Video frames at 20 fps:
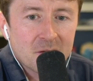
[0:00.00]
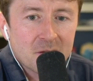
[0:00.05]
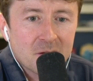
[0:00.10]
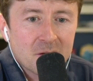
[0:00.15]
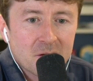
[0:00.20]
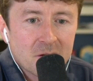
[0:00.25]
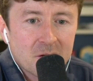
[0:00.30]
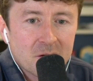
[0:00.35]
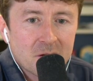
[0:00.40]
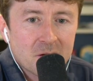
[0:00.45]

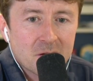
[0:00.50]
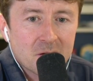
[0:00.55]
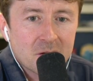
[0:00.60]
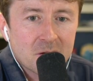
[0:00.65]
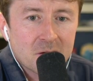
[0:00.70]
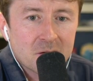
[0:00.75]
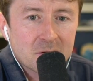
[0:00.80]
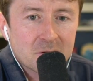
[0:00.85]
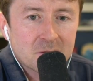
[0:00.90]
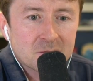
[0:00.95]

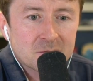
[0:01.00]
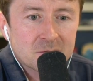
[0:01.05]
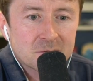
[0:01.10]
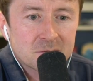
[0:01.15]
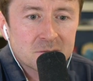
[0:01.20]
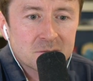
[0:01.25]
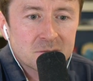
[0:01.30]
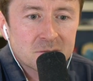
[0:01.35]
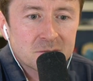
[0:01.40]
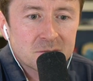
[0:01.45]

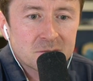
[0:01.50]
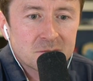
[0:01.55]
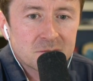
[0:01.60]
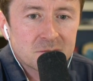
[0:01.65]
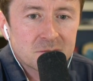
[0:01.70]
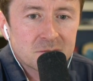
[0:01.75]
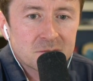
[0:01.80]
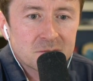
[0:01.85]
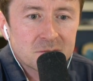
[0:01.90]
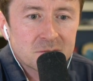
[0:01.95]

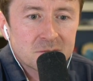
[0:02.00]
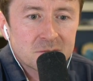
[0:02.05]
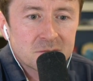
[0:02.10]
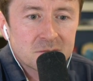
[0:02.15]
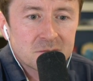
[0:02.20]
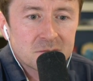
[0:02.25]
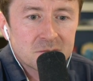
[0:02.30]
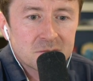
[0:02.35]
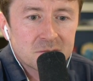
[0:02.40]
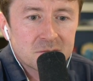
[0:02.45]

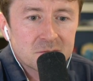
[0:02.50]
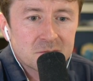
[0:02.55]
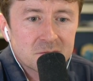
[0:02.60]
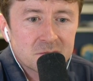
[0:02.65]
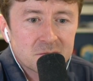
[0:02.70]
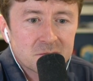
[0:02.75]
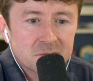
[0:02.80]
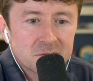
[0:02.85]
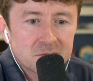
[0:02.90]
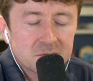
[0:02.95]

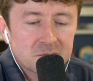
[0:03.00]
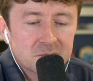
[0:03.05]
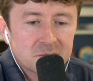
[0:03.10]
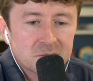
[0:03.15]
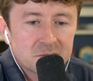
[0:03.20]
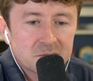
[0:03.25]
[no speech]